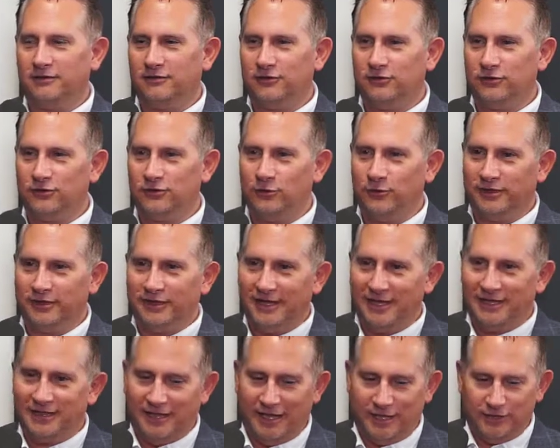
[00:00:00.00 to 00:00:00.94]
you would
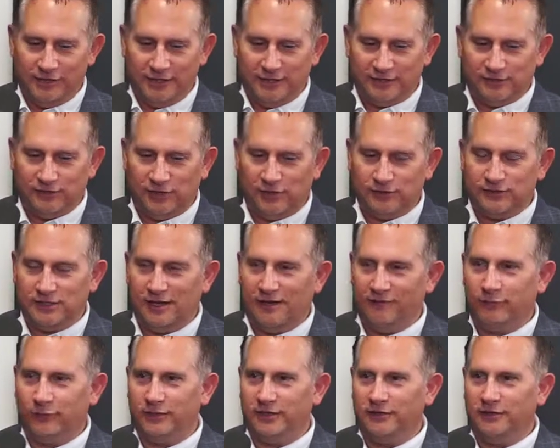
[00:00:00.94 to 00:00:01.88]
think that it starts off
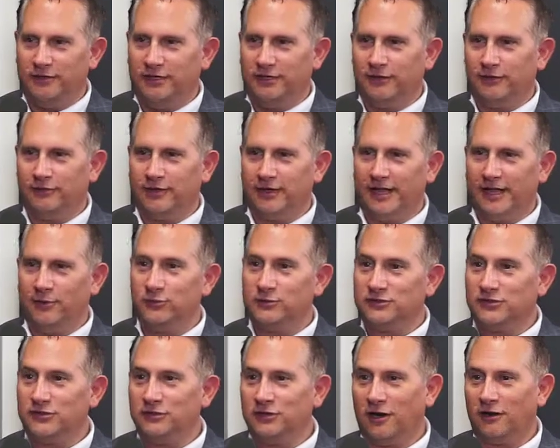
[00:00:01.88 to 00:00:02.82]
with you know, hey, it was
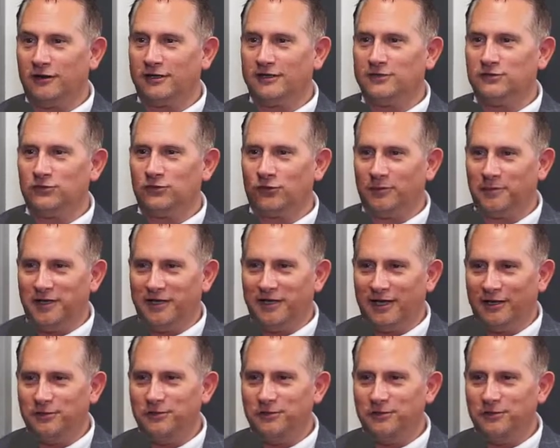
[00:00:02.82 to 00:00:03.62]
a dark and stormy night.